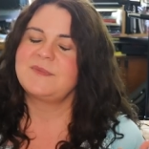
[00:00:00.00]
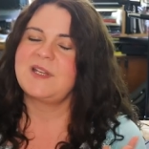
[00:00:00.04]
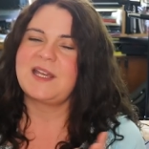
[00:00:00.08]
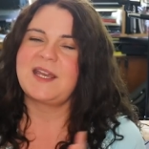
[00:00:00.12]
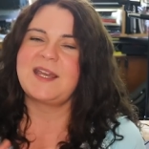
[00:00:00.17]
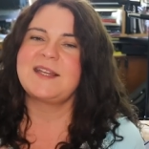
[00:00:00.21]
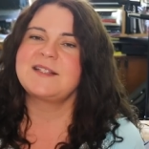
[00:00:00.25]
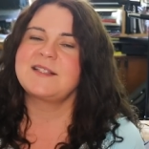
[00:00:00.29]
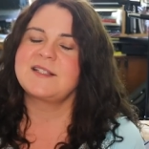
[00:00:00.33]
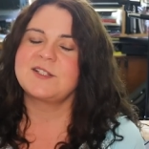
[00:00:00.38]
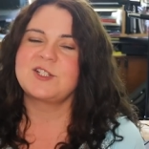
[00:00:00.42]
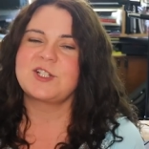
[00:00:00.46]

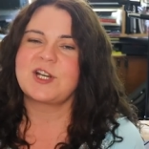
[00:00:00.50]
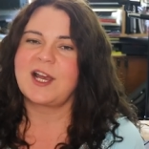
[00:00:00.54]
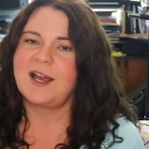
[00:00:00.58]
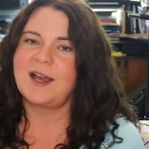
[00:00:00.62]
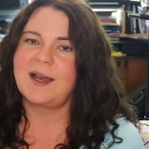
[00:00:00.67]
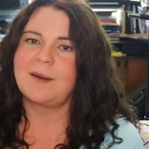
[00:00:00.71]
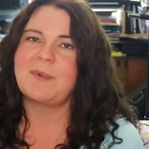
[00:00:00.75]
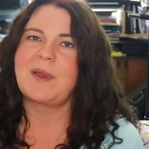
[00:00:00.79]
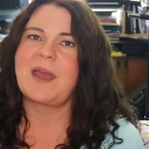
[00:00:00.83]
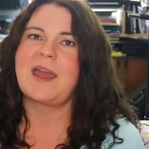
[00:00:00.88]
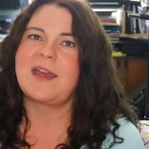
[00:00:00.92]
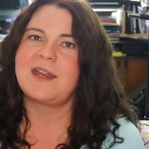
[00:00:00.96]
It's a
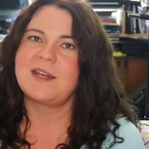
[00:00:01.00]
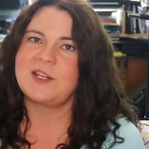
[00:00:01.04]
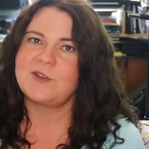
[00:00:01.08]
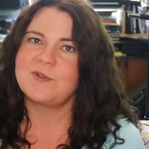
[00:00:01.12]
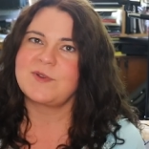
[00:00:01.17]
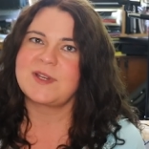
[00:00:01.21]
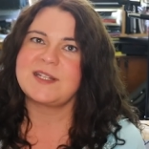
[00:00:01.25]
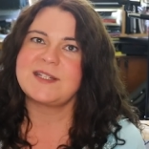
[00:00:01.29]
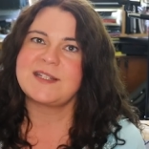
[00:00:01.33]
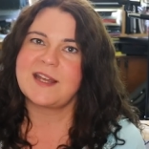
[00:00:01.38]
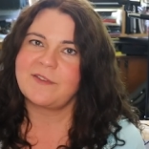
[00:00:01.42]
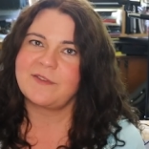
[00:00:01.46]
job, and you
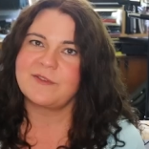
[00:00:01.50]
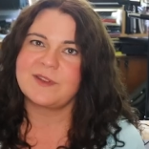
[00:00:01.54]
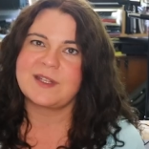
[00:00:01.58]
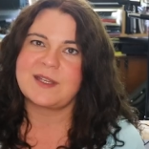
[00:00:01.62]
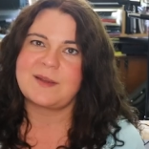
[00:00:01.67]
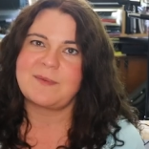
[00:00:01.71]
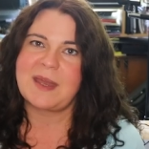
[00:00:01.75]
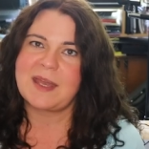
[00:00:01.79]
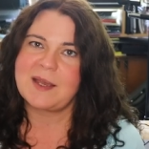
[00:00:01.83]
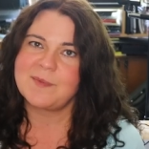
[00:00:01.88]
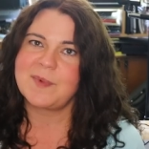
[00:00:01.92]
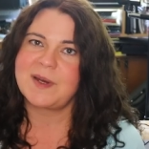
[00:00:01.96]
can
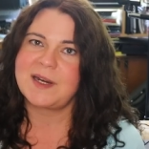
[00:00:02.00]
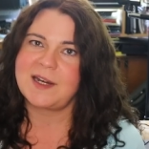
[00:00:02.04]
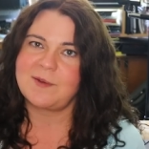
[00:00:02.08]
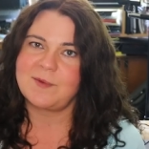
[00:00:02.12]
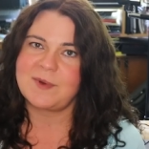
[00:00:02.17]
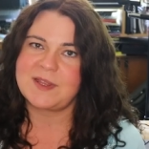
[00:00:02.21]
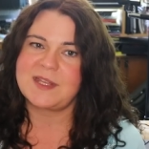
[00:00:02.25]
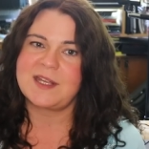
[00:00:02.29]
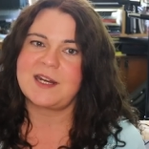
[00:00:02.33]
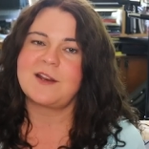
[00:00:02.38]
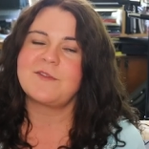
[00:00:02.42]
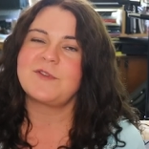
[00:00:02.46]
definitely make money
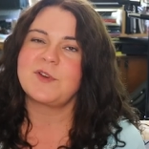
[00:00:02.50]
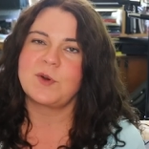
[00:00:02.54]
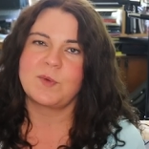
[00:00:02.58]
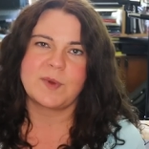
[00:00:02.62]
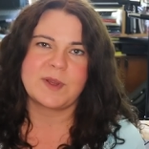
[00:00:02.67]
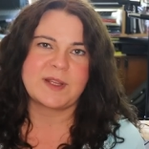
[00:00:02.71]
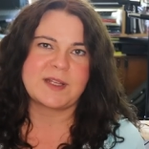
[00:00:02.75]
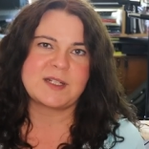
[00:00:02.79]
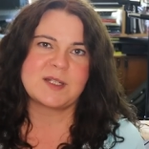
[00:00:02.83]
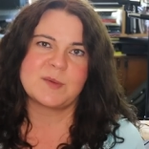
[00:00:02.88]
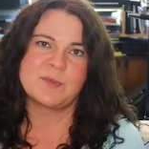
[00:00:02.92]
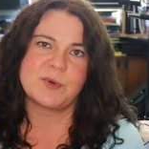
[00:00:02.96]
with it if you're
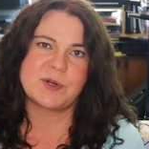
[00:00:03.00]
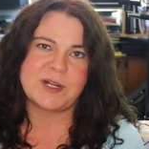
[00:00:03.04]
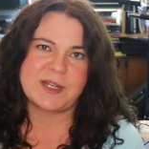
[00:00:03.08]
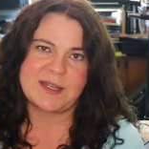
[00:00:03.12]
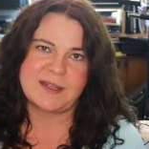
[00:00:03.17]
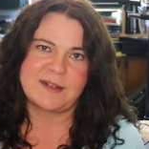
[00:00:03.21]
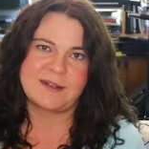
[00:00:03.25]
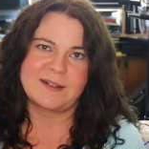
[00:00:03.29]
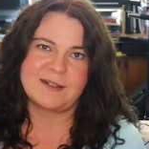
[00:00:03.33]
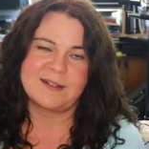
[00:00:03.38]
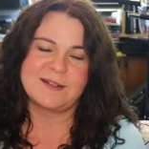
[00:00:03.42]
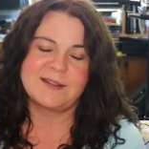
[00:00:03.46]
willing to put
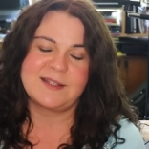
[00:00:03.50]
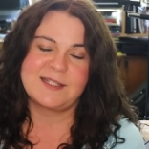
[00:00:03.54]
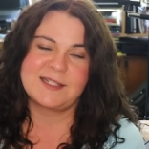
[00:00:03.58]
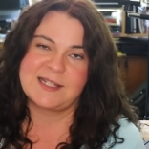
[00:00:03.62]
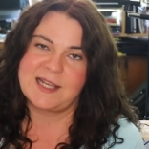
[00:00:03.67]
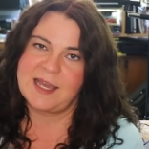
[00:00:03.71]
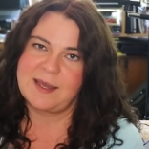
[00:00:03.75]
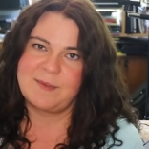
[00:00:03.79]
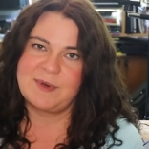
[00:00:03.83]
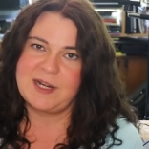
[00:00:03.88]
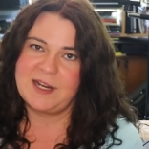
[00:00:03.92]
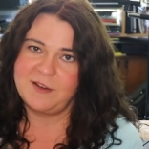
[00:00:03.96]
in the
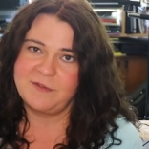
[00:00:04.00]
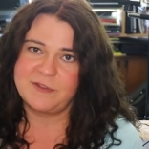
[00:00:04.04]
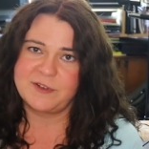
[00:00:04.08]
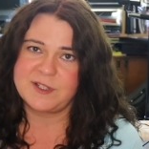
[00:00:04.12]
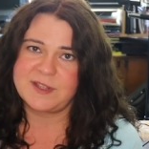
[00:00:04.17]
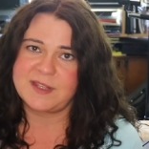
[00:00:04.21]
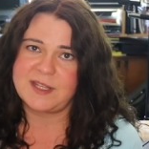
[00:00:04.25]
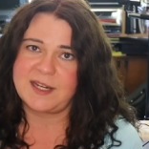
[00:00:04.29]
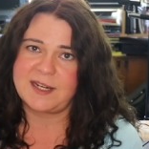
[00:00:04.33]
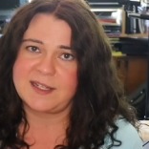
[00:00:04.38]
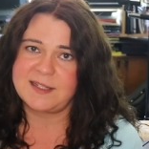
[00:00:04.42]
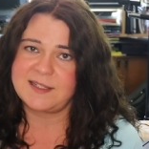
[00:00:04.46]
time and
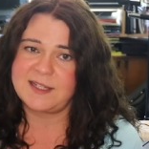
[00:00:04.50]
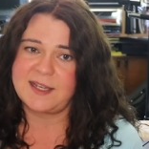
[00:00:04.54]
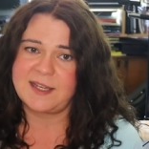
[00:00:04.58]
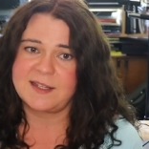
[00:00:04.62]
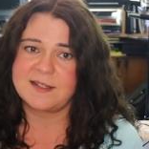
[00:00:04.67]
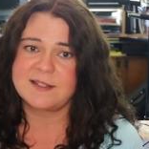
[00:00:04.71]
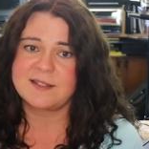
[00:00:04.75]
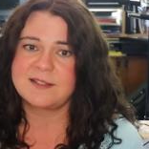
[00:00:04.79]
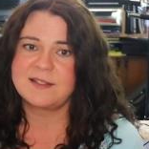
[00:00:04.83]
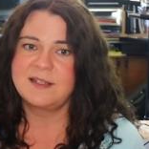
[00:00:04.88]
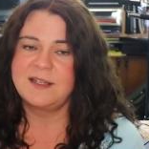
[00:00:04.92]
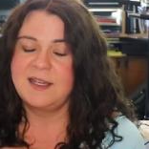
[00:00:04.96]
effort that it
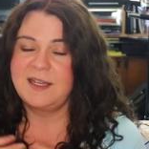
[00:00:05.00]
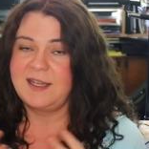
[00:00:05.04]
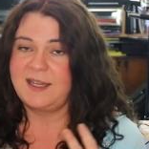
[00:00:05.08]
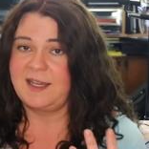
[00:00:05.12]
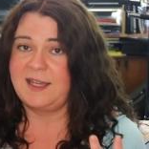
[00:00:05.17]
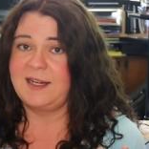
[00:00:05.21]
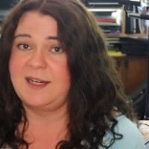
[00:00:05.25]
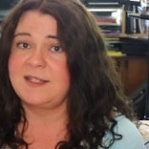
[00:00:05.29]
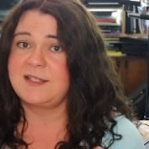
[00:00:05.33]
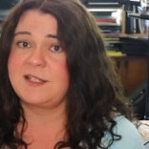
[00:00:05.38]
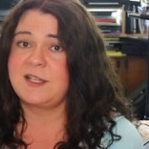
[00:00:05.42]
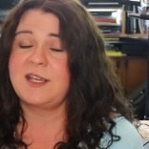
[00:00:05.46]
takes.
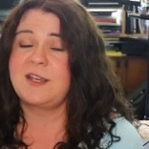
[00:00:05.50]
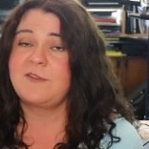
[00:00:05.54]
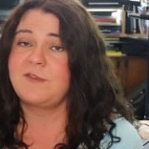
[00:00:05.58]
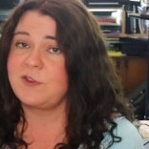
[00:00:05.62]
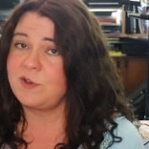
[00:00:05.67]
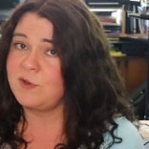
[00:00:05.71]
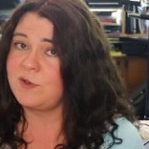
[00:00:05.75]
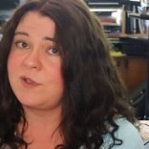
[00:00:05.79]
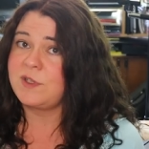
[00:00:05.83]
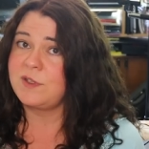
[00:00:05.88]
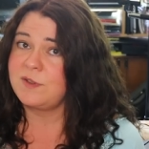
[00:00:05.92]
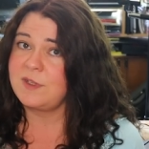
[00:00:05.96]
It is, if
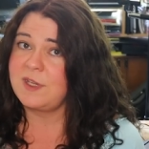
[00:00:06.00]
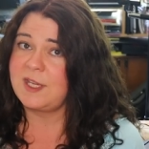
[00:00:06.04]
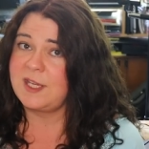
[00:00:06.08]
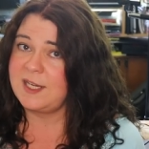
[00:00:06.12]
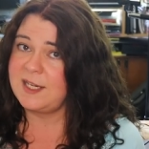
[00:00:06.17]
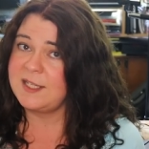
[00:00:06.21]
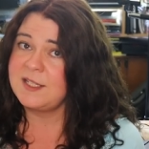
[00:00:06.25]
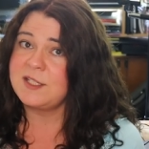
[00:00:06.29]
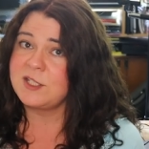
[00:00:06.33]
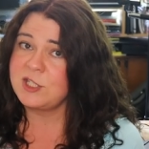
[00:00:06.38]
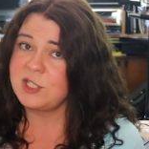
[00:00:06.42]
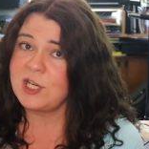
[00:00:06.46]
you,
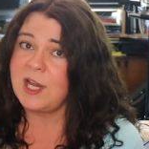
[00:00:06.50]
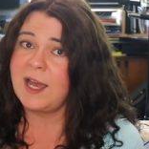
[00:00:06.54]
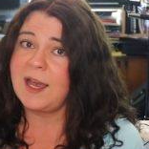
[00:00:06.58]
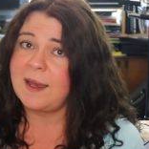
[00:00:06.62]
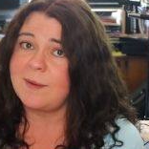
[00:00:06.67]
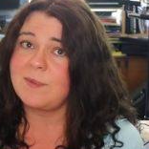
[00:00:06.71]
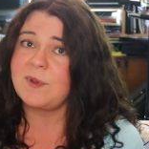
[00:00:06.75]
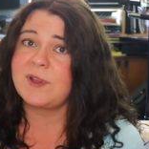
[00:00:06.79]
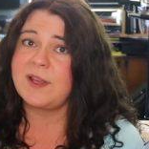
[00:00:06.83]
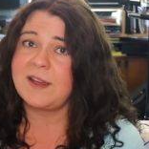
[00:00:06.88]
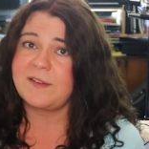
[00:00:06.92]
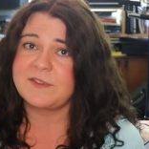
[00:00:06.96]
it is a
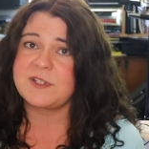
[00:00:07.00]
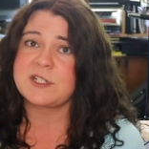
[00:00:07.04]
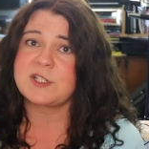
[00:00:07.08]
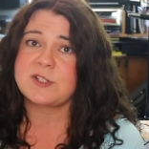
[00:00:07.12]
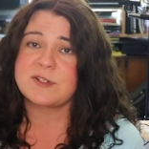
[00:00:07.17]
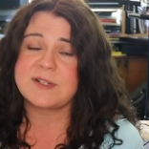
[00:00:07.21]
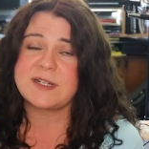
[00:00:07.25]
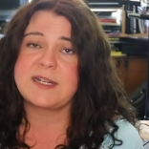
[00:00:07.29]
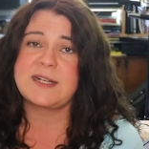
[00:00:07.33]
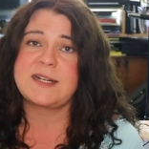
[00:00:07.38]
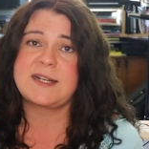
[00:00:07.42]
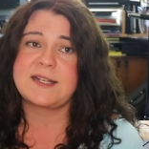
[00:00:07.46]
job. You'll have to
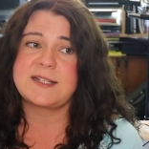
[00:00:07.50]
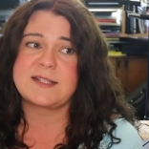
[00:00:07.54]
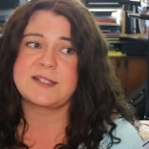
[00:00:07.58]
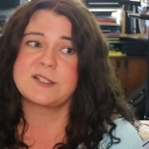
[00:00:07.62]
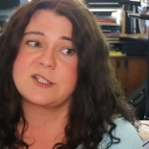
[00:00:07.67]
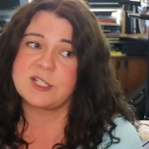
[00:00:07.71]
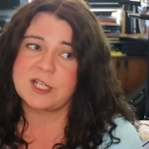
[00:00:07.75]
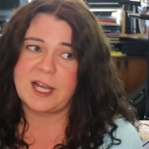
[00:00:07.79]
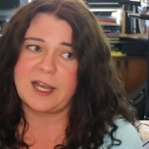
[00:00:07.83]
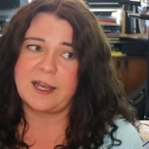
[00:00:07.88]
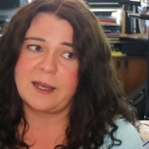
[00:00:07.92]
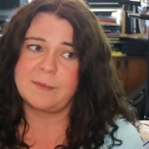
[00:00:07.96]
treat it as a
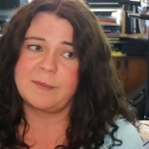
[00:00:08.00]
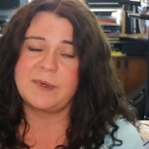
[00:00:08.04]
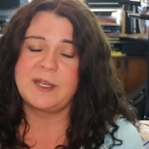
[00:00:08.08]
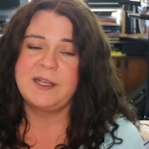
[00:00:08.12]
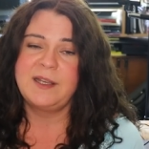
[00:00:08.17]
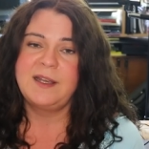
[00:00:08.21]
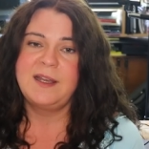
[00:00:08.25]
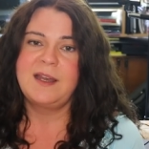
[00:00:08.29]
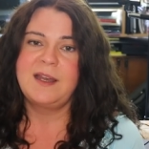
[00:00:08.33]
job.